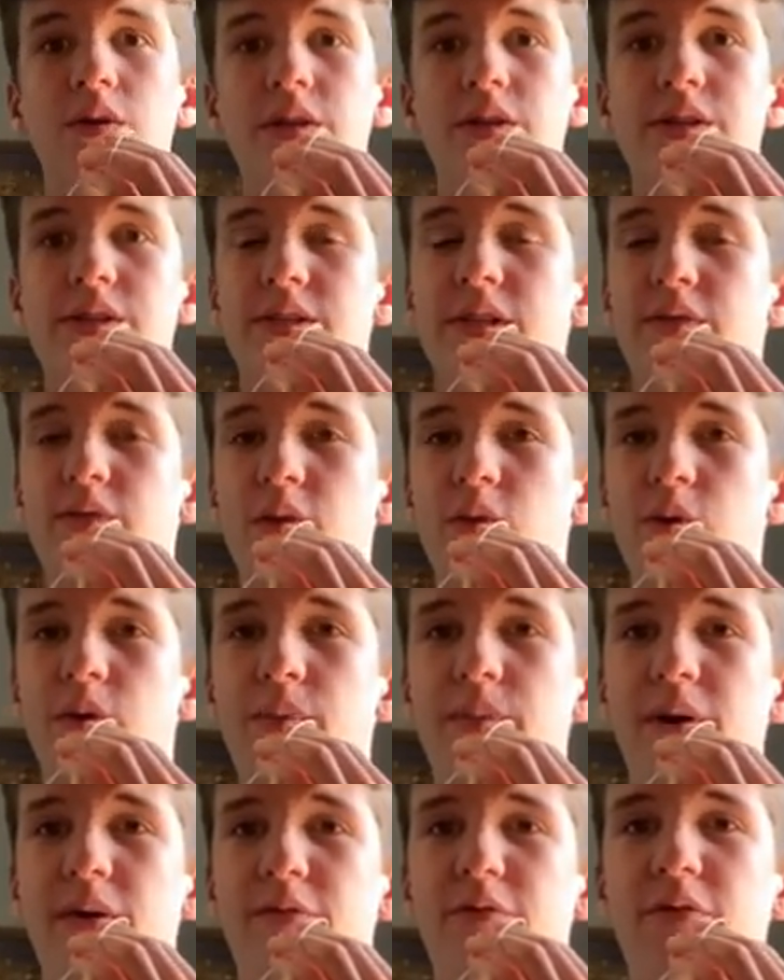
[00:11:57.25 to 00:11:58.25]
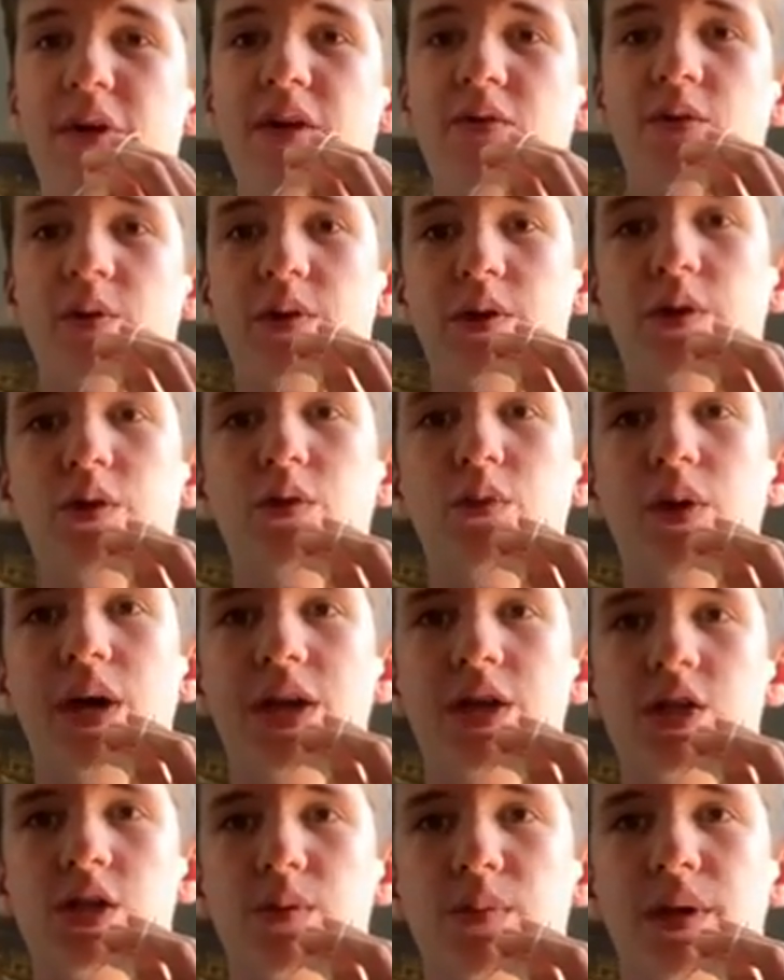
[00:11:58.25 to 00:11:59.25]
this is definitely one of my favorite new
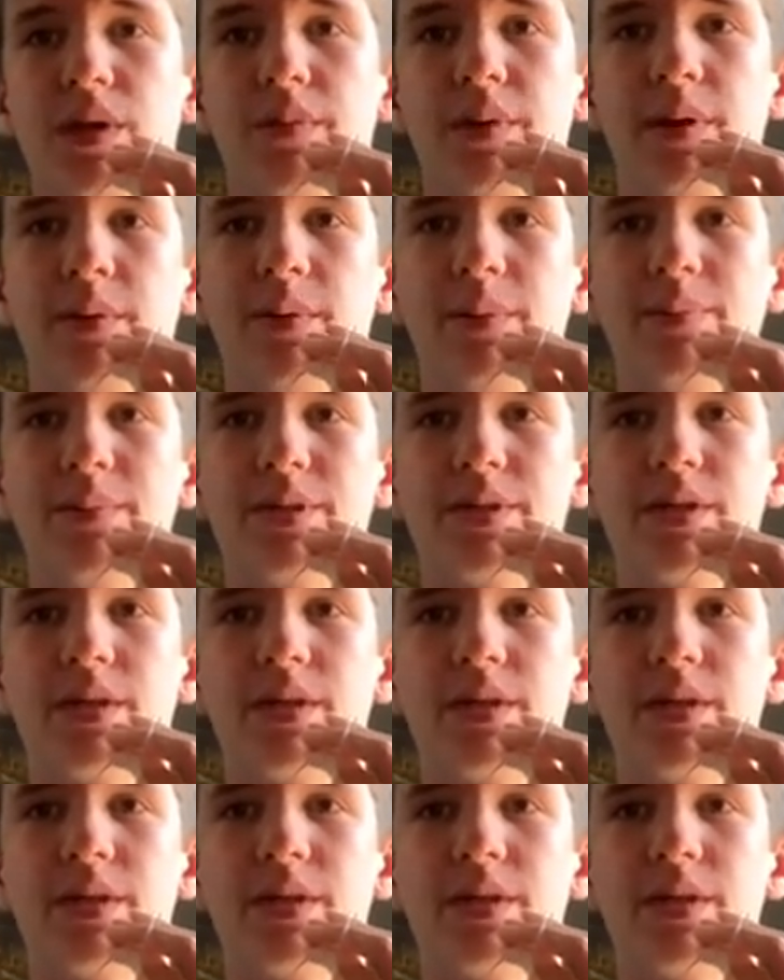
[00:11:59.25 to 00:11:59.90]
age Eminem albums,